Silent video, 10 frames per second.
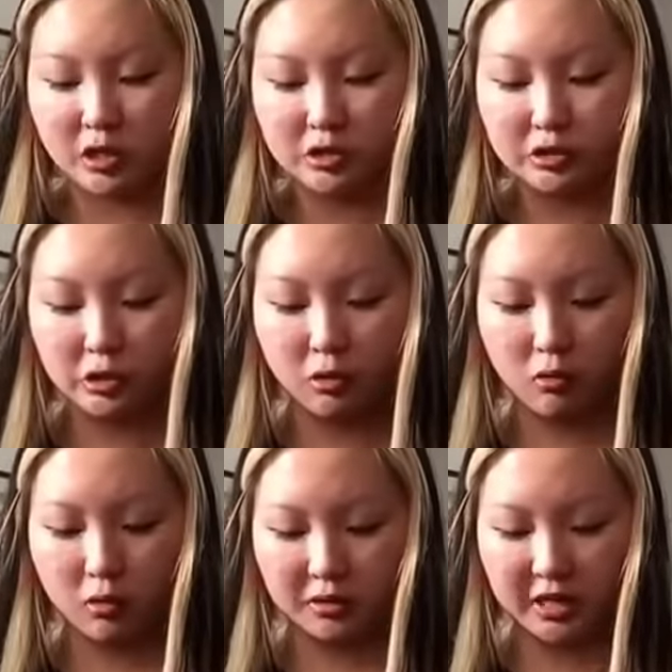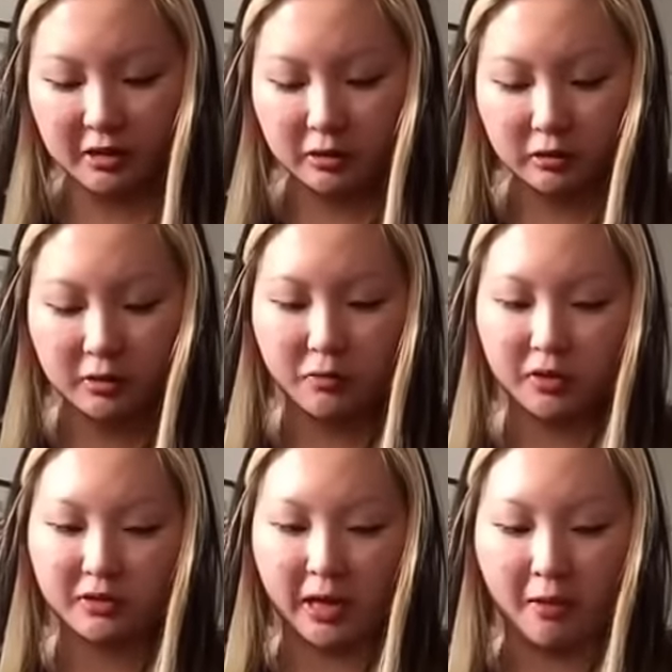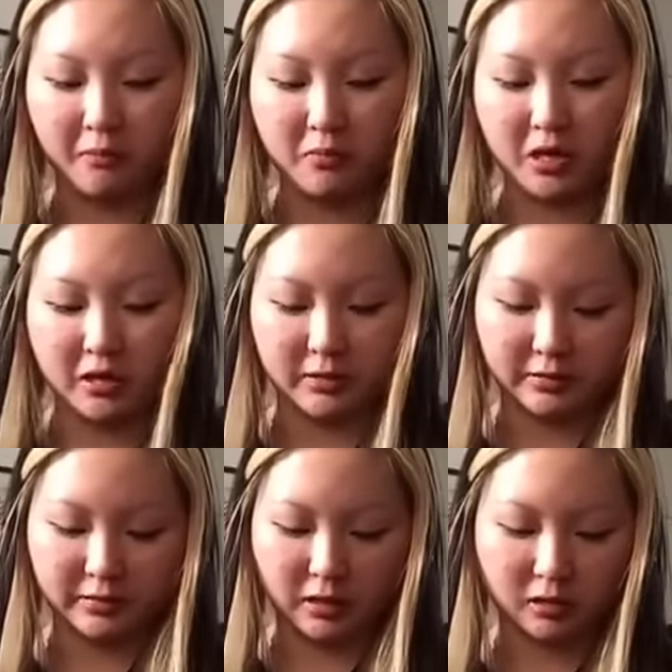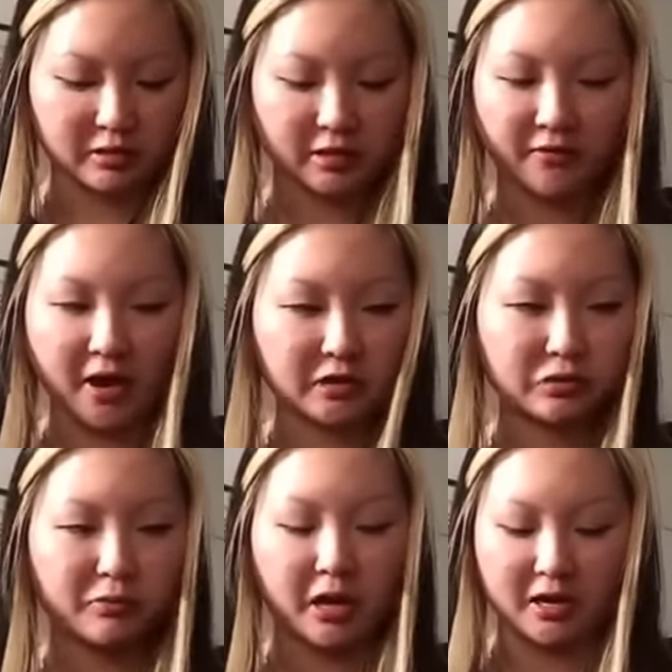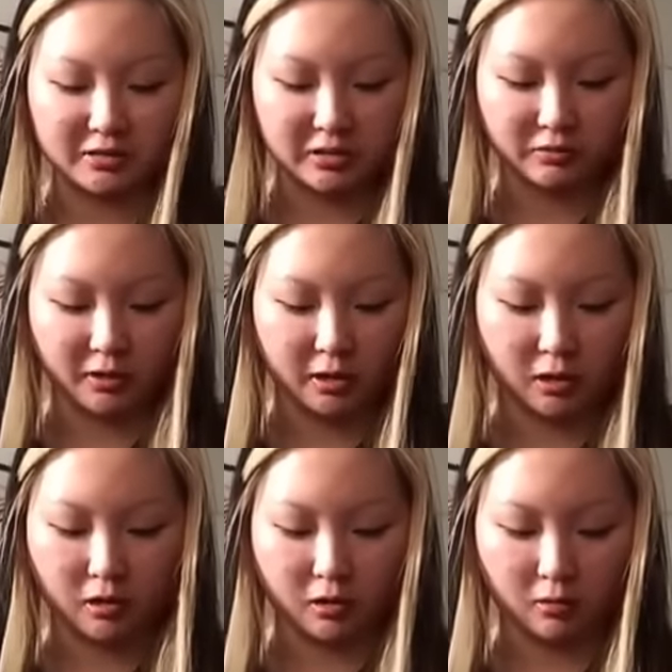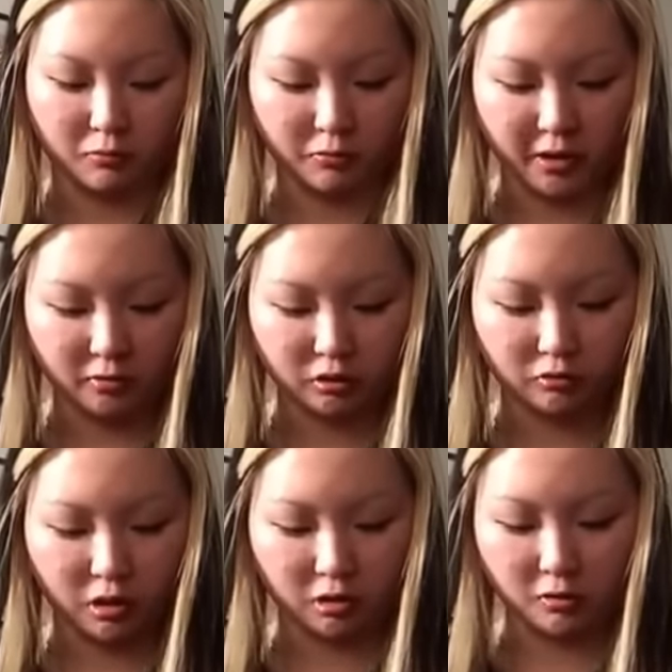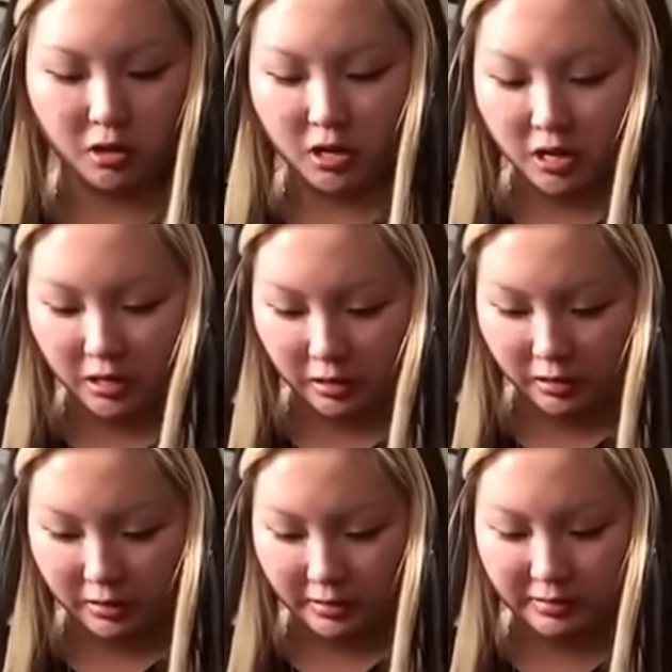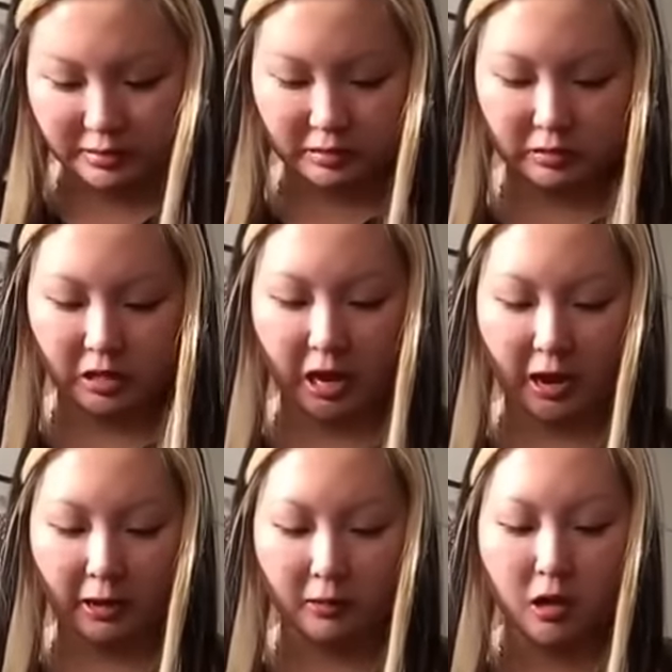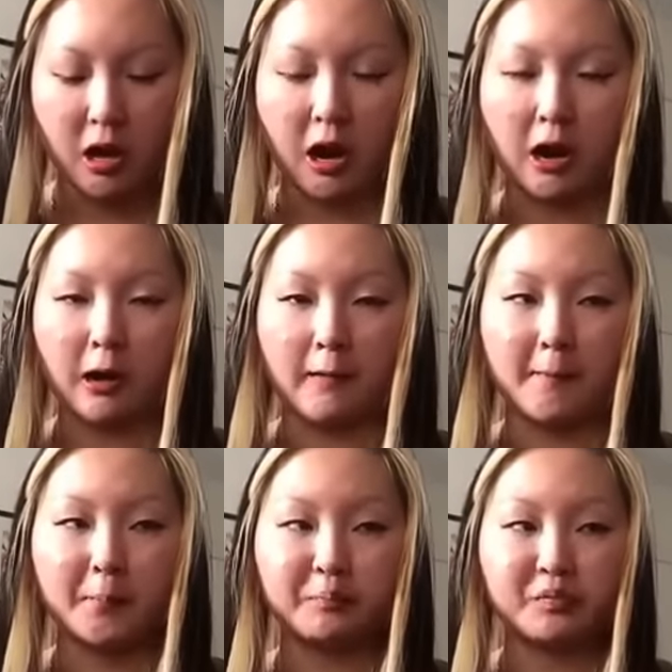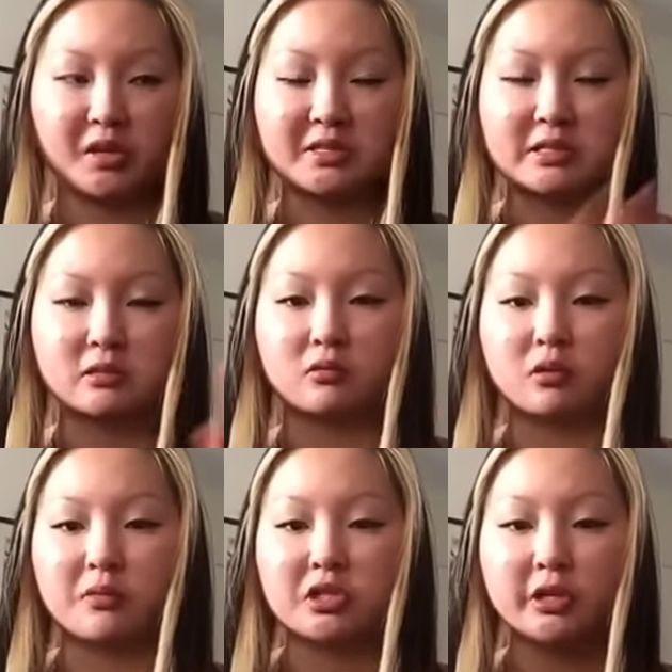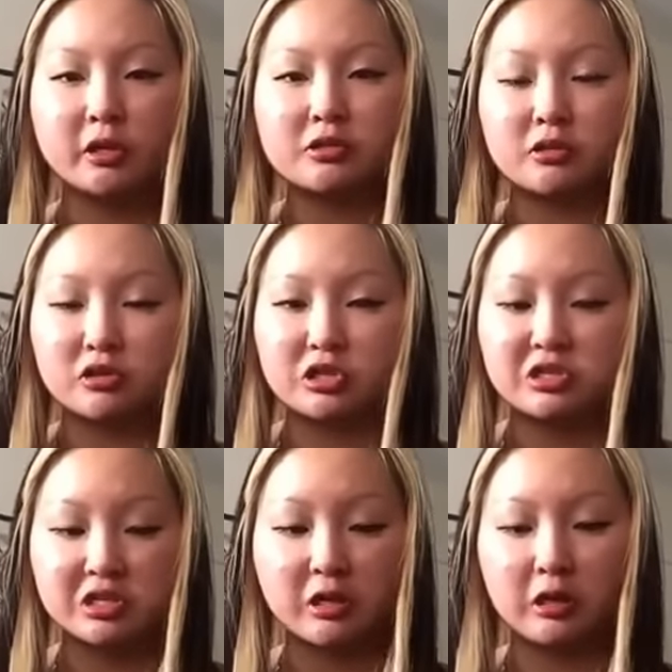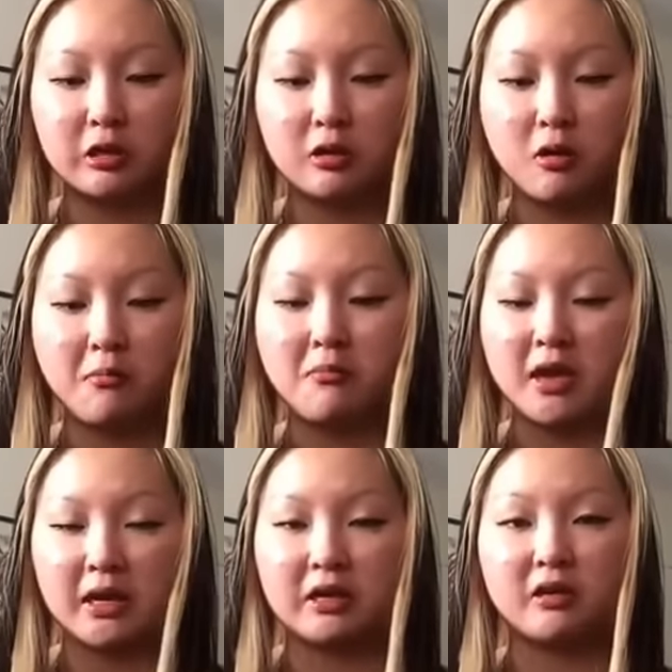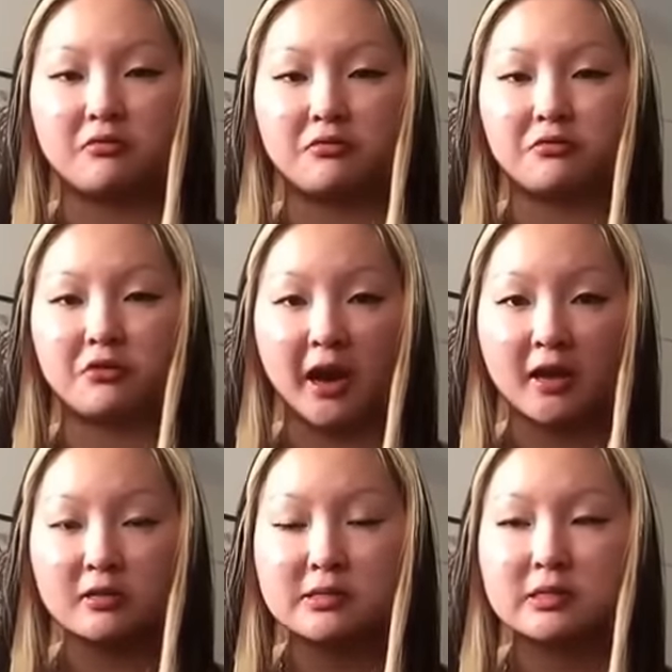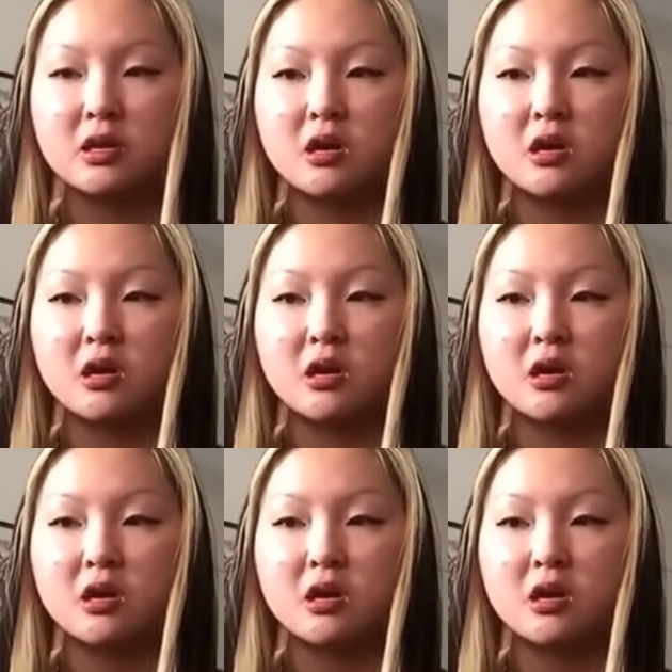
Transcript: So technically what that means, because I've asked so many essays around Toronto, is that it's the materials are still made in France.